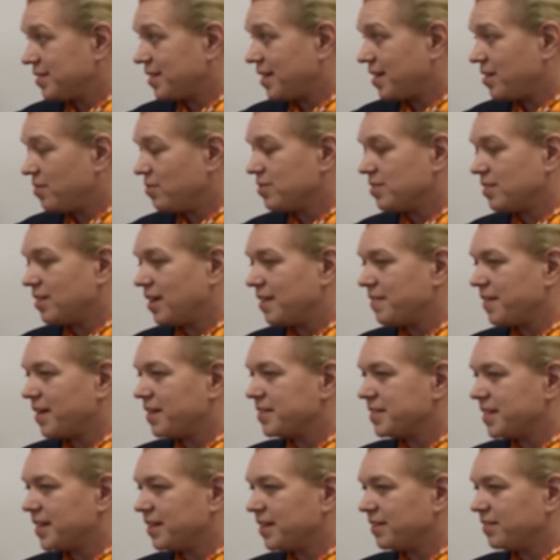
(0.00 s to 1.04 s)
And I also like the
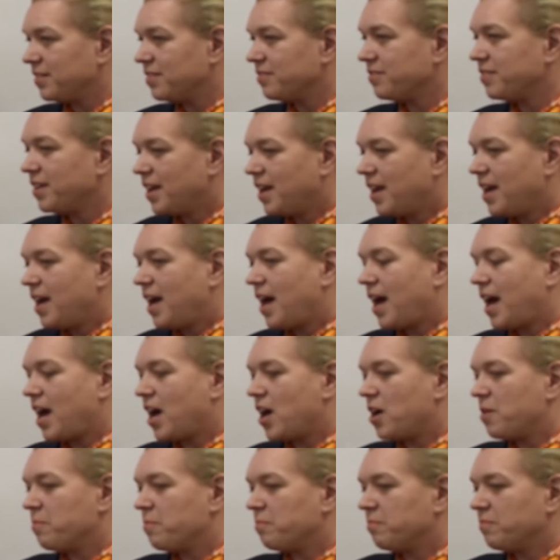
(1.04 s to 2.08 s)
idea of
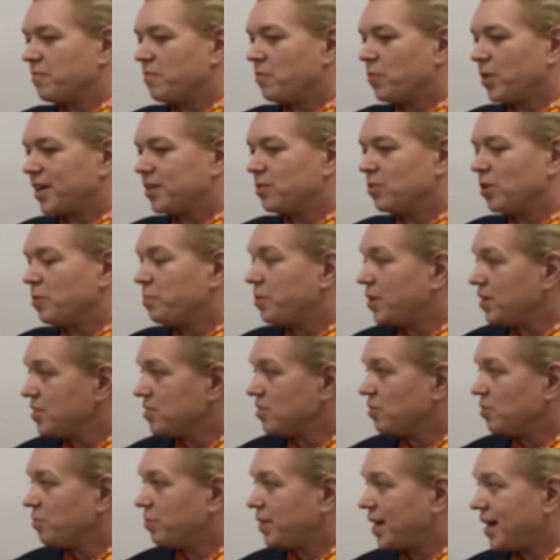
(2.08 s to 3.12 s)
what I call a
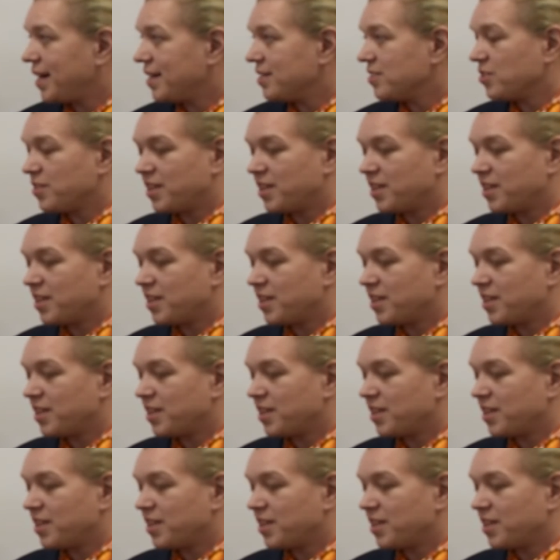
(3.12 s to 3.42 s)
personal brand.